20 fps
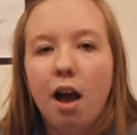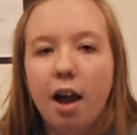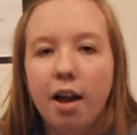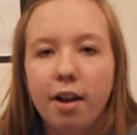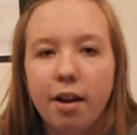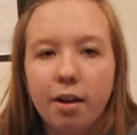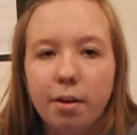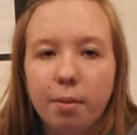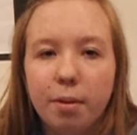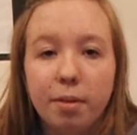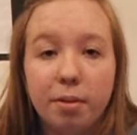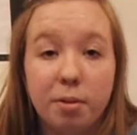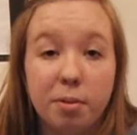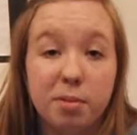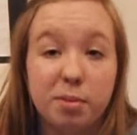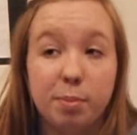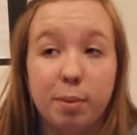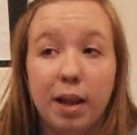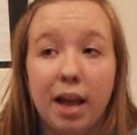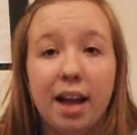I don't know whether it
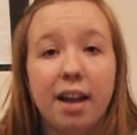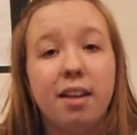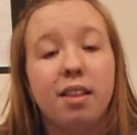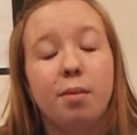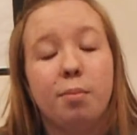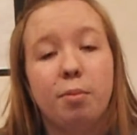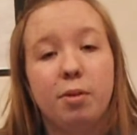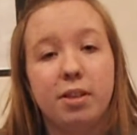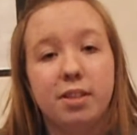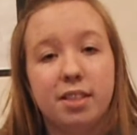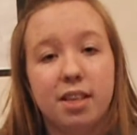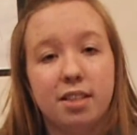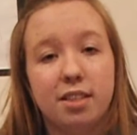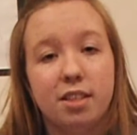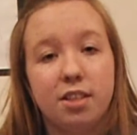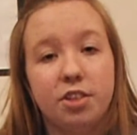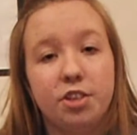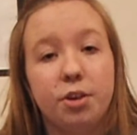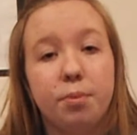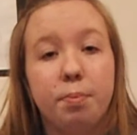was planned that
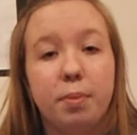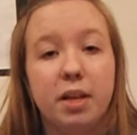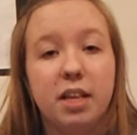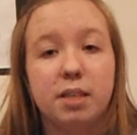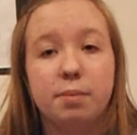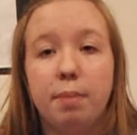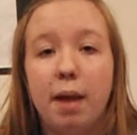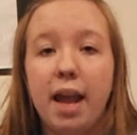princesses should be as